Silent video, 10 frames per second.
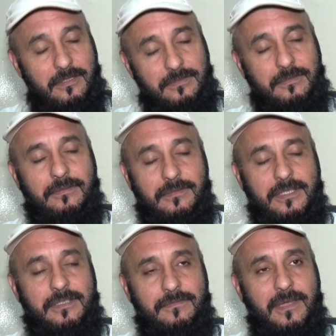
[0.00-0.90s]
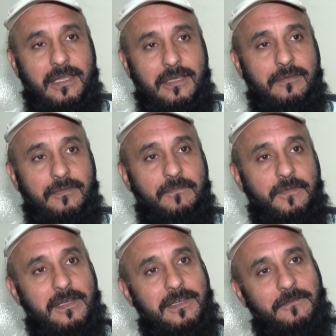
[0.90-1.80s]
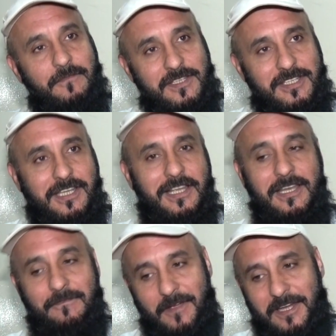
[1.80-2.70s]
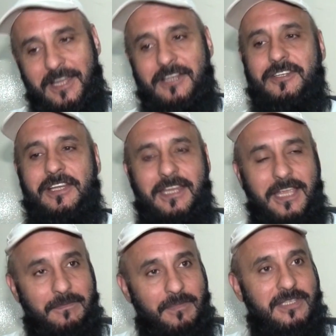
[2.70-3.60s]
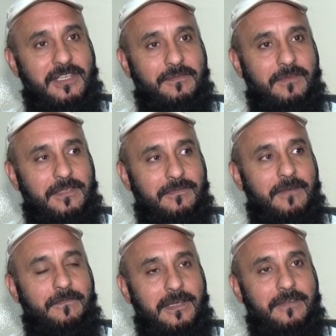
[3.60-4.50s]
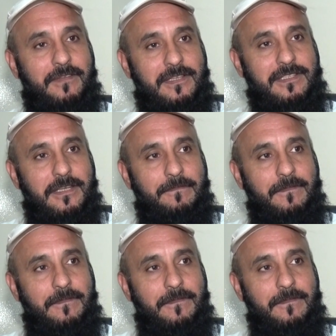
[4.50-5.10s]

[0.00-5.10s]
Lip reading: So that's why we feel physically, financially, and business-wise, we are feeling very safe.